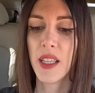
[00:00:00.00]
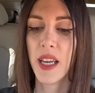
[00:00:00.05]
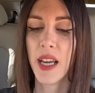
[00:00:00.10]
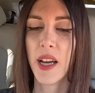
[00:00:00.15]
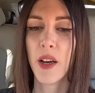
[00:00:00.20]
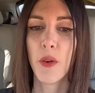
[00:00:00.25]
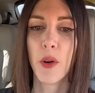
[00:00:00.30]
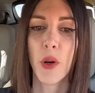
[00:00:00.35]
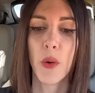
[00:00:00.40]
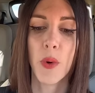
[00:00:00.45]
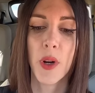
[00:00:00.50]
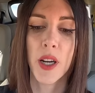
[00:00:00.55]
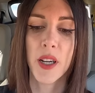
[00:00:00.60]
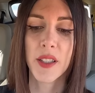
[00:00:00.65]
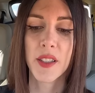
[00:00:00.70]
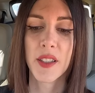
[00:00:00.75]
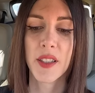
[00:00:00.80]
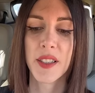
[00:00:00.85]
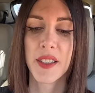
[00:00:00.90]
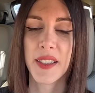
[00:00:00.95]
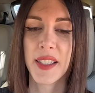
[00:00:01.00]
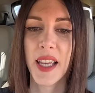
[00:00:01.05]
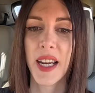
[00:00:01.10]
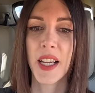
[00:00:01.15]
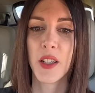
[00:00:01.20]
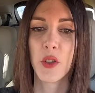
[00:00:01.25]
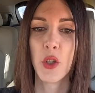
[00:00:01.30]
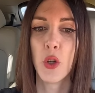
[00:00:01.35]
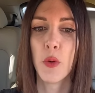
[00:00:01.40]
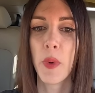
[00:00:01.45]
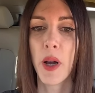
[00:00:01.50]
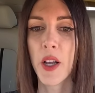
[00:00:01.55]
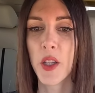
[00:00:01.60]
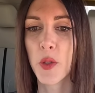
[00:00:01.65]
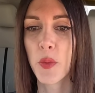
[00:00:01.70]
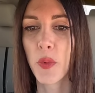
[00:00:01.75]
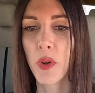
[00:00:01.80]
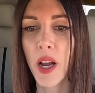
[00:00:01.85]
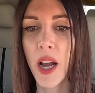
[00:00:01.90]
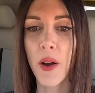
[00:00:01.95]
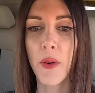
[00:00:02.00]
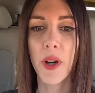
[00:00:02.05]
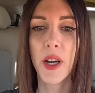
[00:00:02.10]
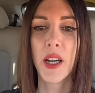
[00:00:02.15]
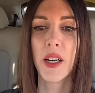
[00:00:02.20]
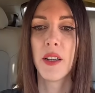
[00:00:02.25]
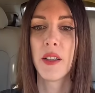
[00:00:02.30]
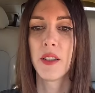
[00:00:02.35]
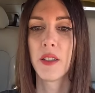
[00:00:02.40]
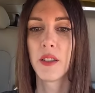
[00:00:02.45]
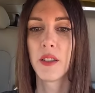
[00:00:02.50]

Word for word: how it works. It's set at two miles per hour.